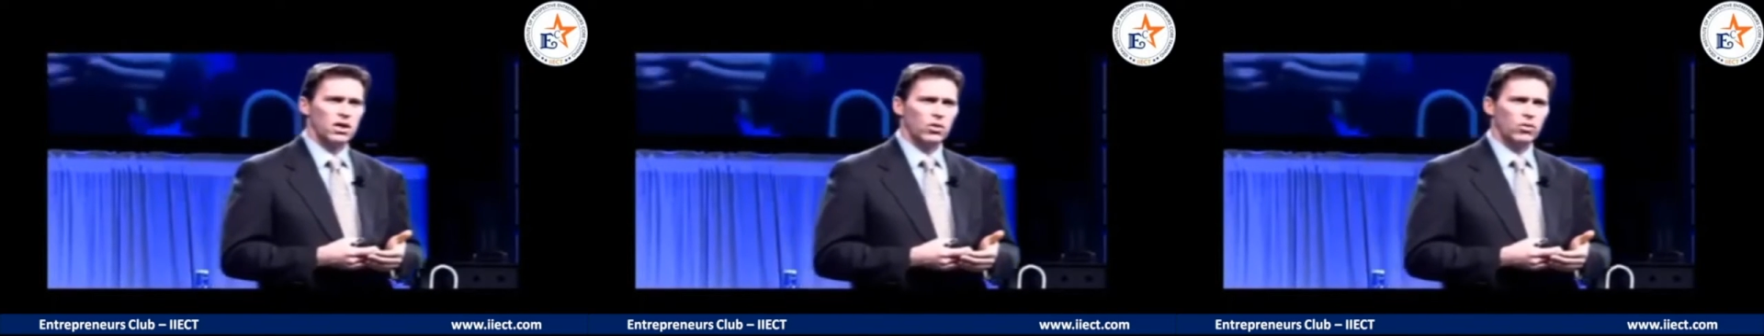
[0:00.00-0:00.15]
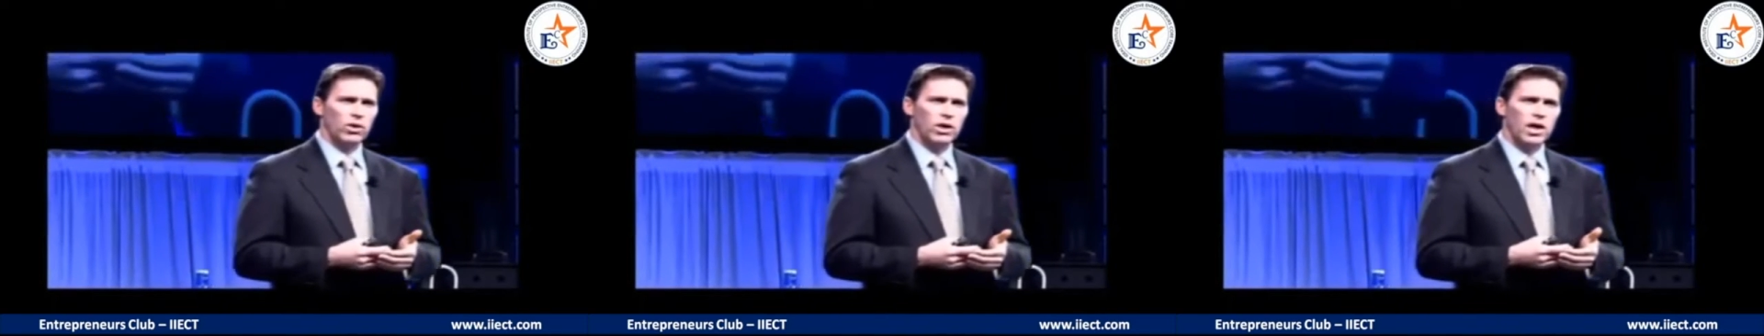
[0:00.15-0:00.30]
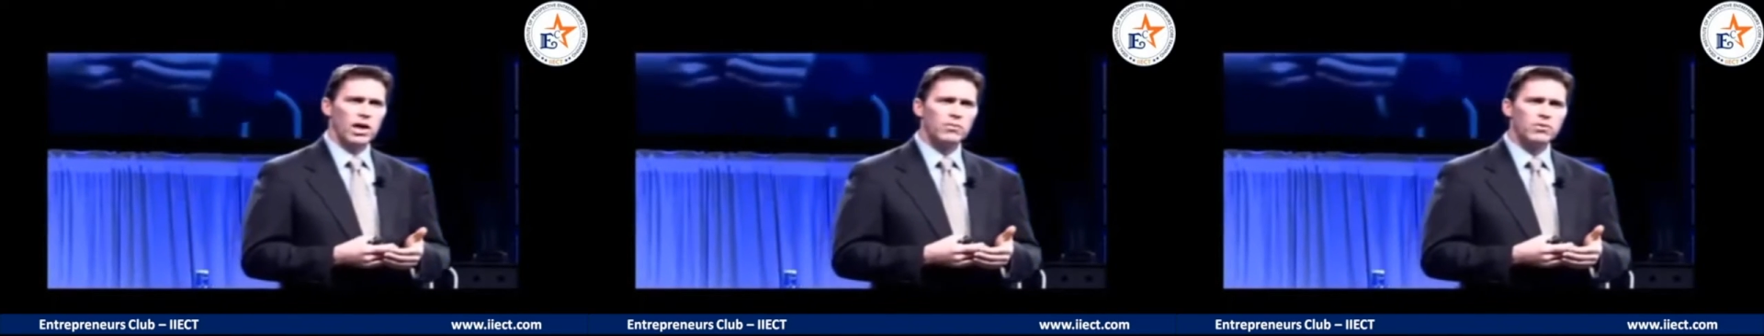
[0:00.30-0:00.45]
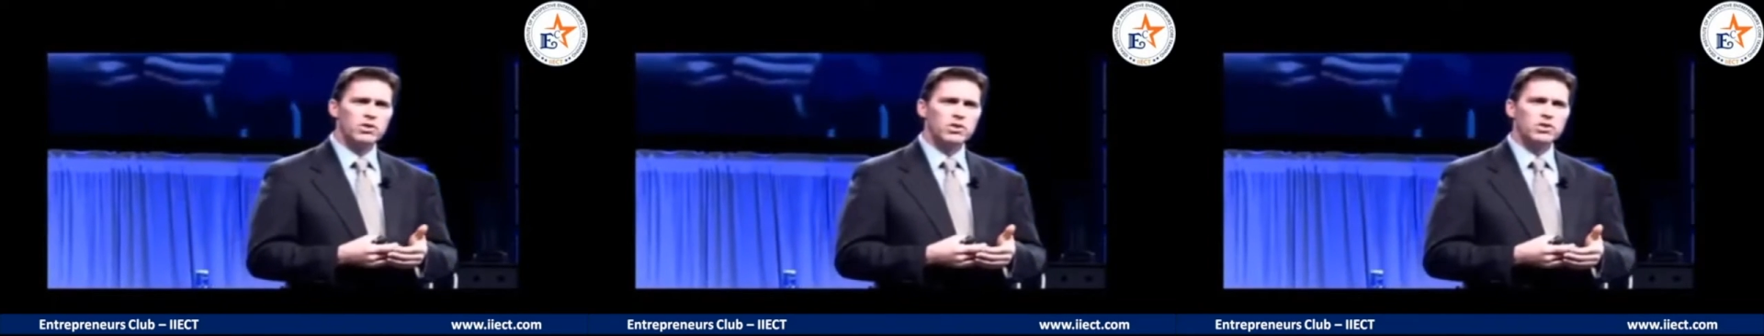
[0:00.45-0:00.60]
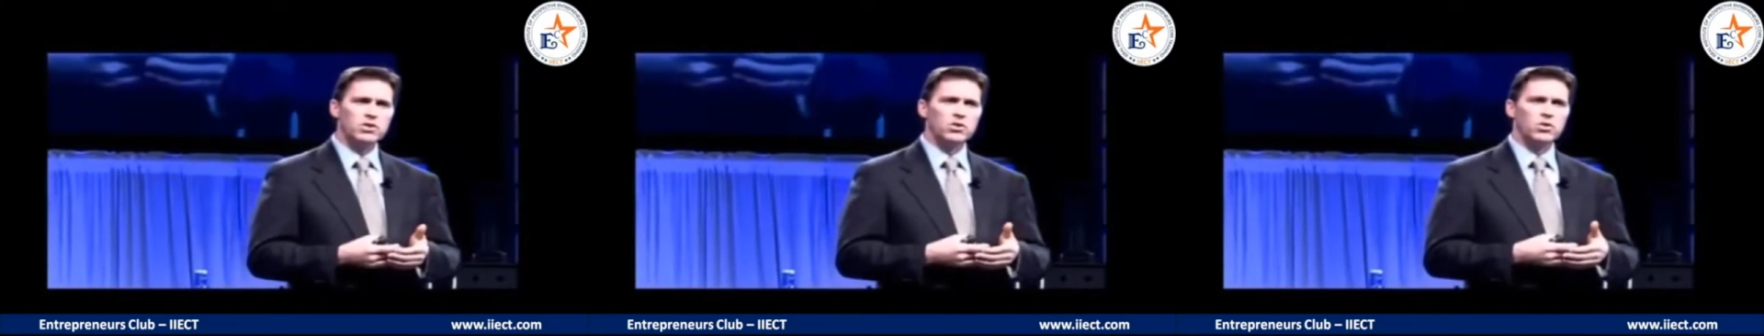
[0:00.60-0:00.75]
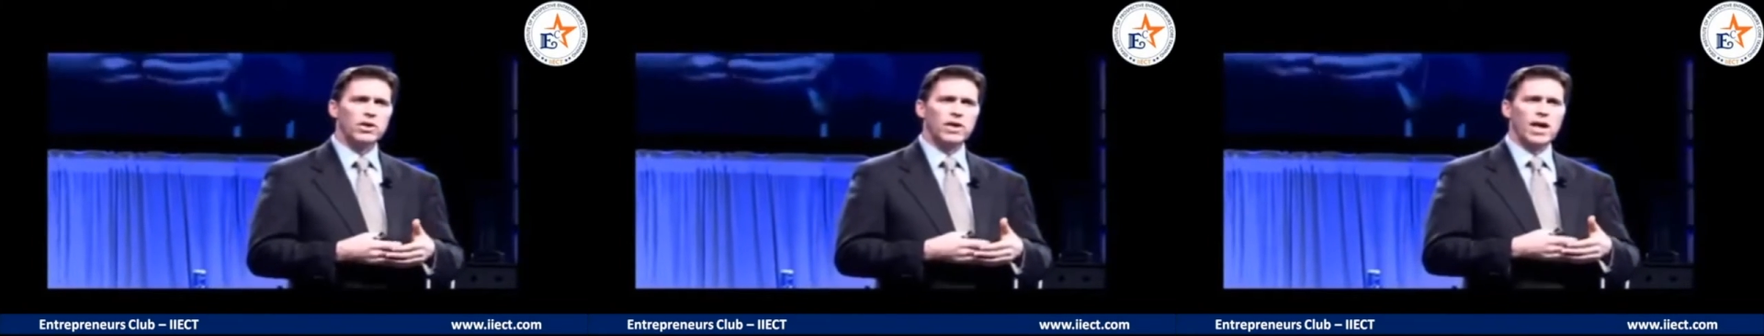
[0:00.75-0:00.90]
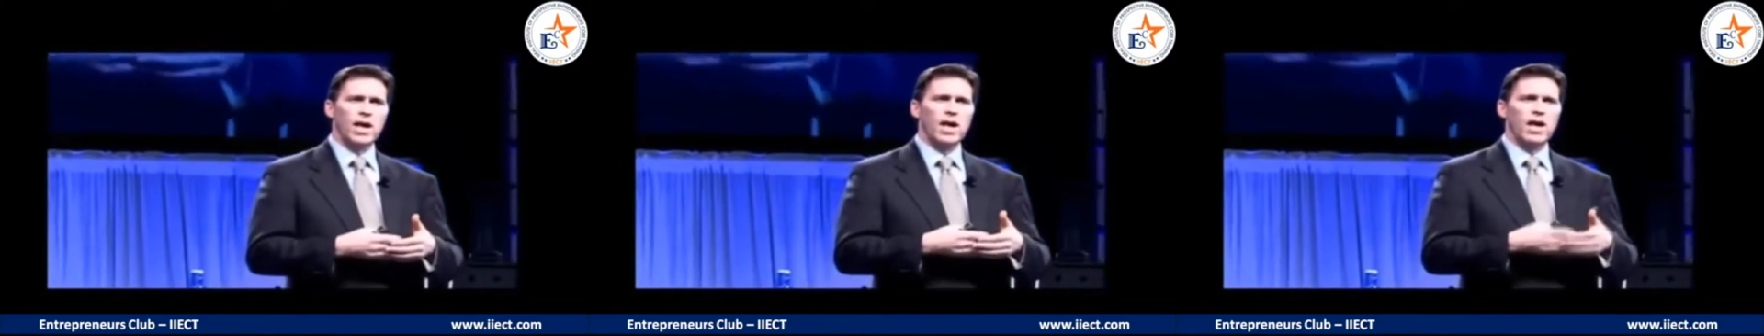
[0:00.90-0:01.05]
What happens
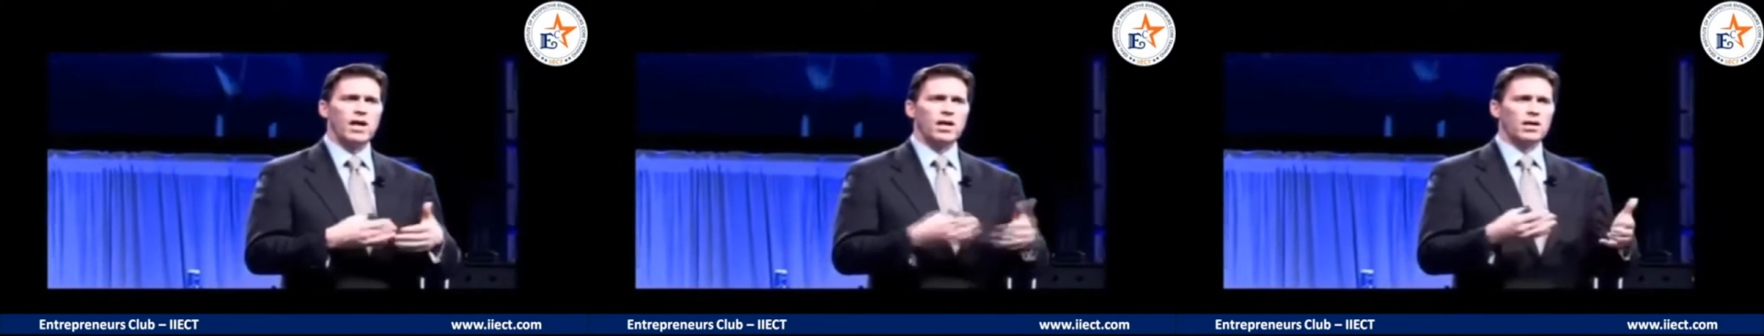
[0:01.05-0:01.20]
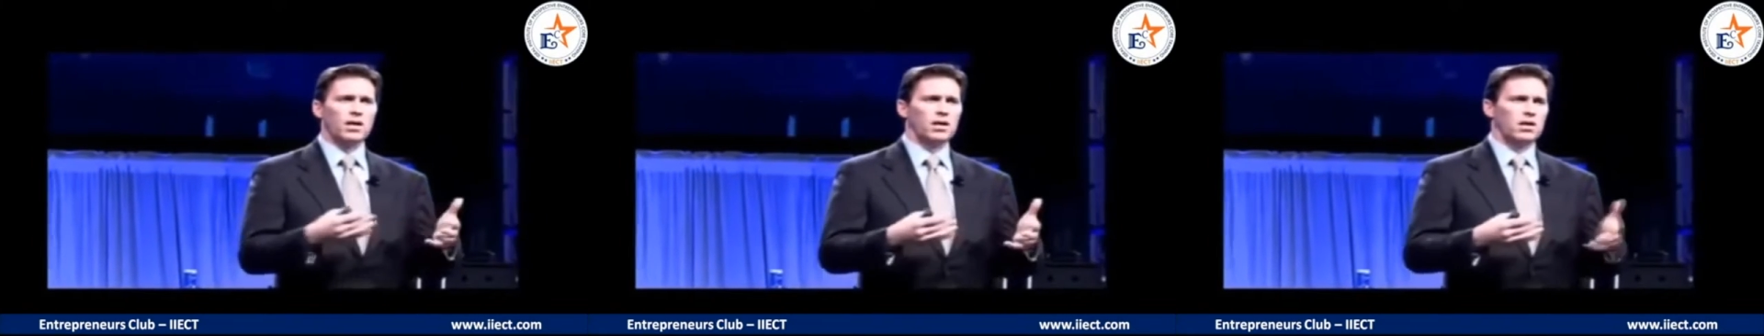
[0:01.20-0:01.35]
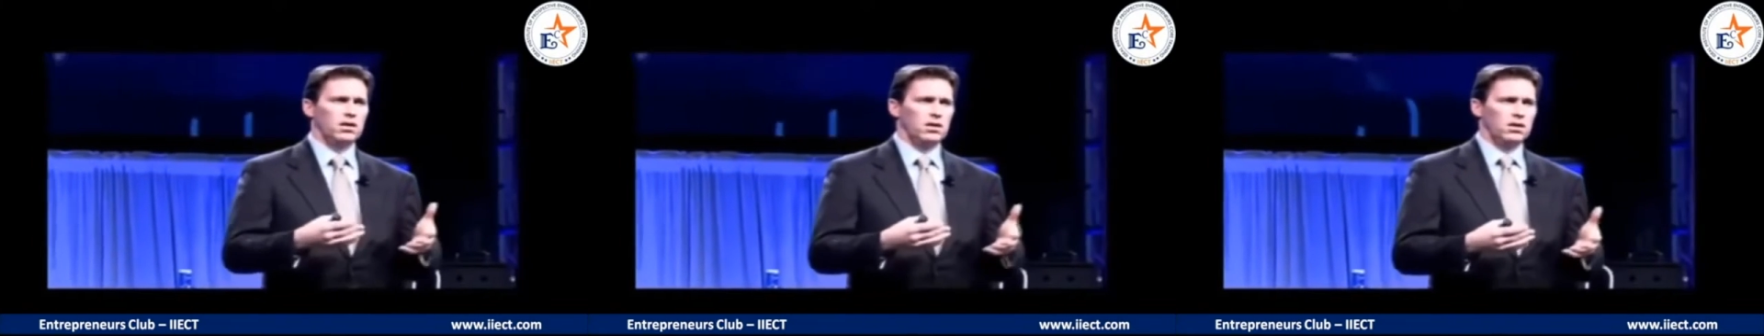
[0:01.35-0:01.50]
to an egg